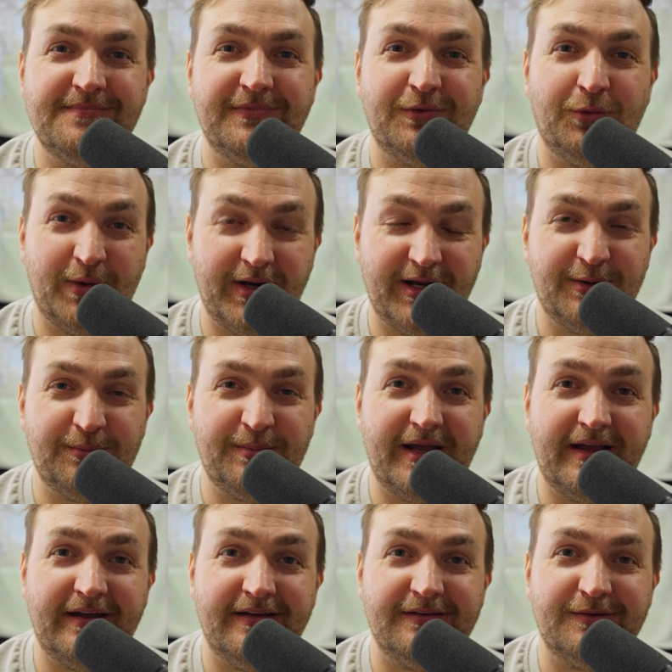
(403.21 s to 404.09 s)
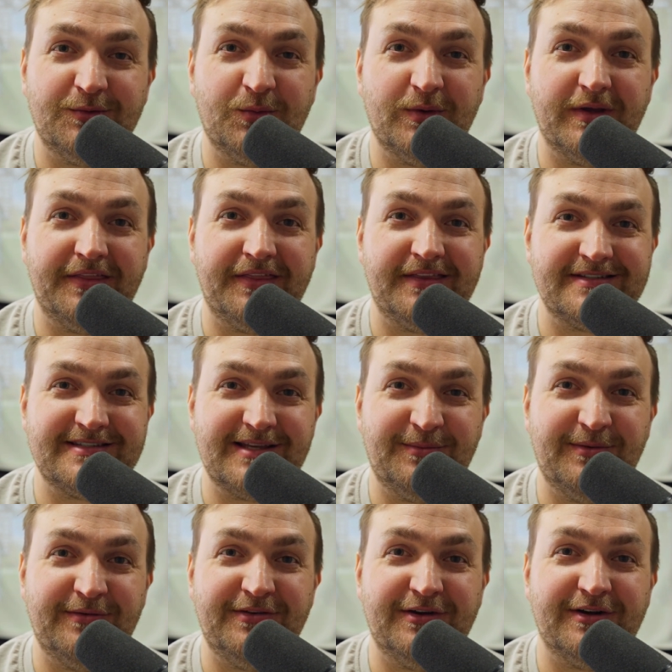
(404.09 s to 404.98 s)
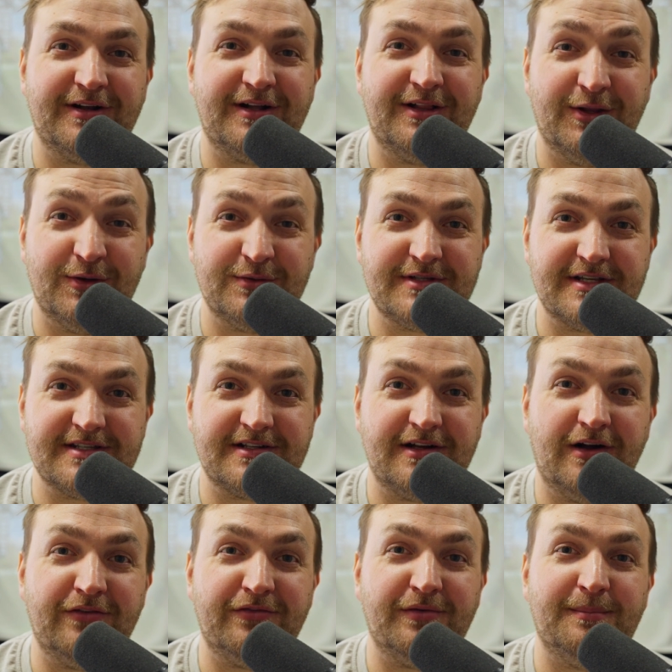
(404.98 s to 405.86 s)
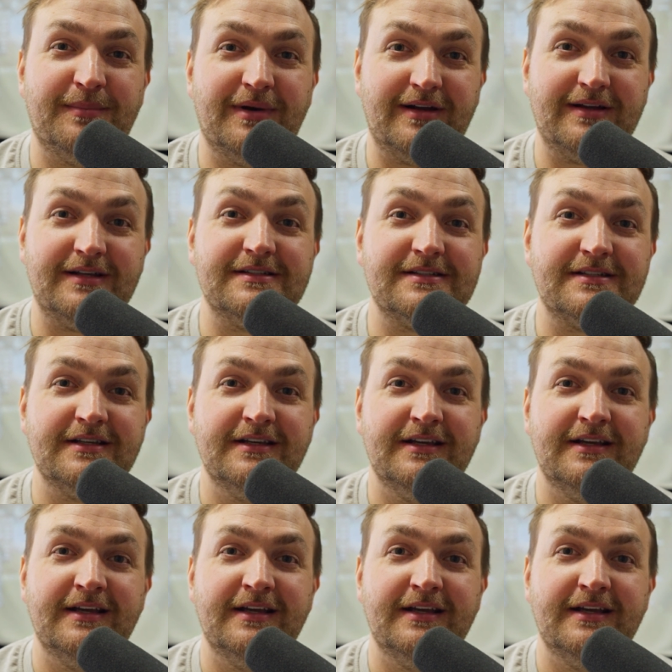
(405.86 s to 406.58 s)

winning a bet with some of your closest golfing buddies.